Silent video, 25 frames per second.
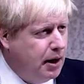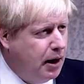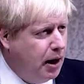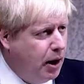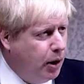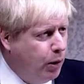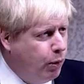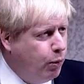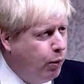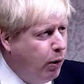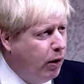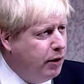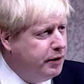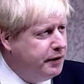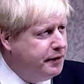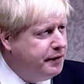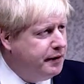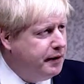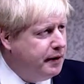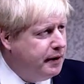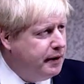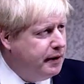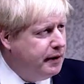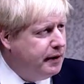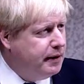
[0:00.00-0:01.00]
Oh,
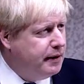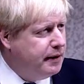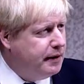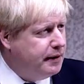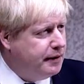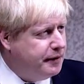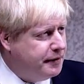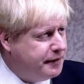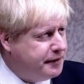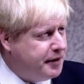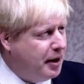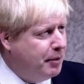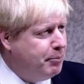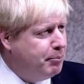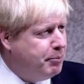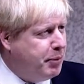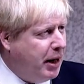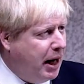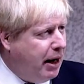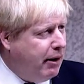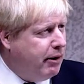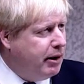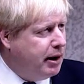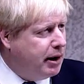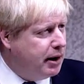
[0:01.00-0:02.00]
would some
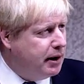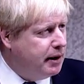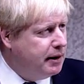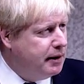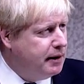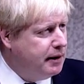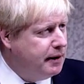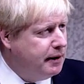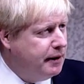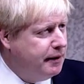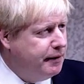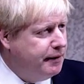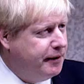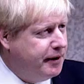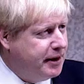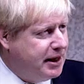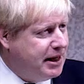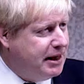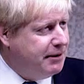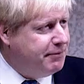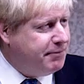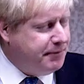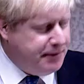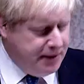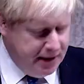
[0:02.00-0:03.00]
power the
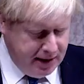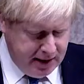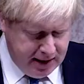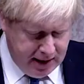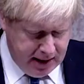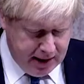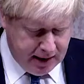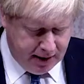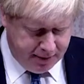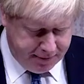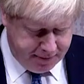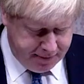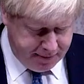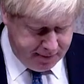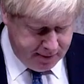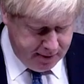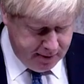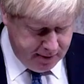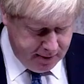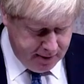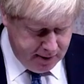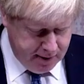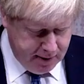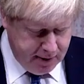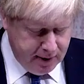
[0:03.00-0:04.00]
gift he us
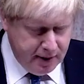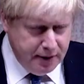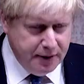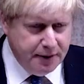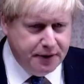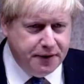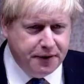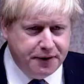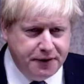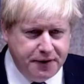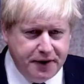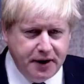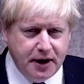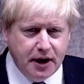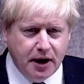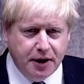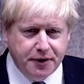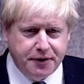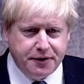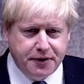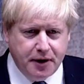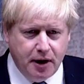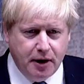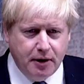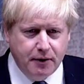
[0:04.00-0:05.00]
to see
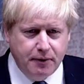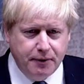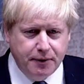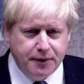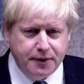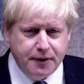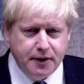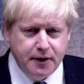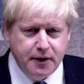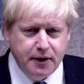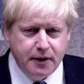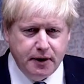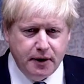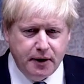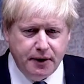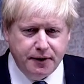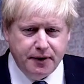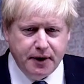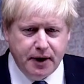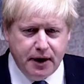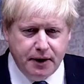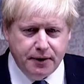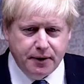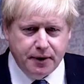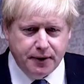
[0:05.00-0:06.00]
ourselves
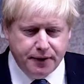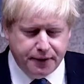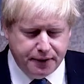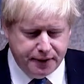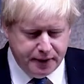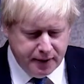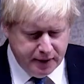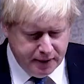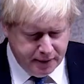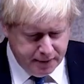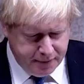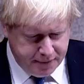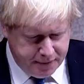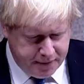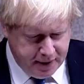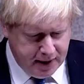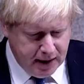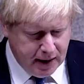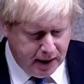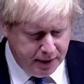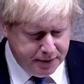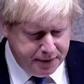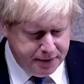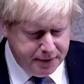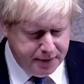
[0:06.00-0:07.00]
as others
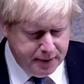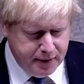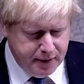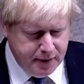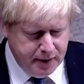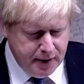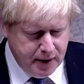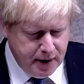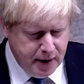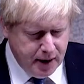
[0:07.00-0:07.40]
see us.